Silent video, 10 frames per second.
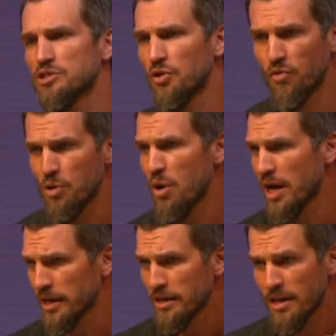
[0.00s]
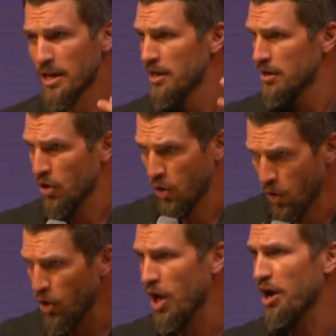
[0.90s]
So if we want
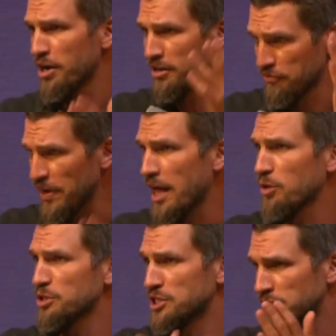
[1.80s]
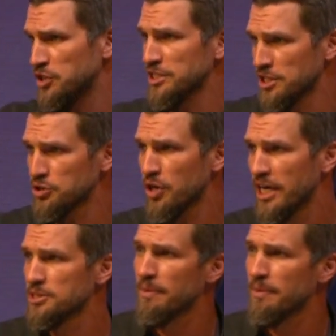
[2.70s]
wholehearted followers of Jesus Christ,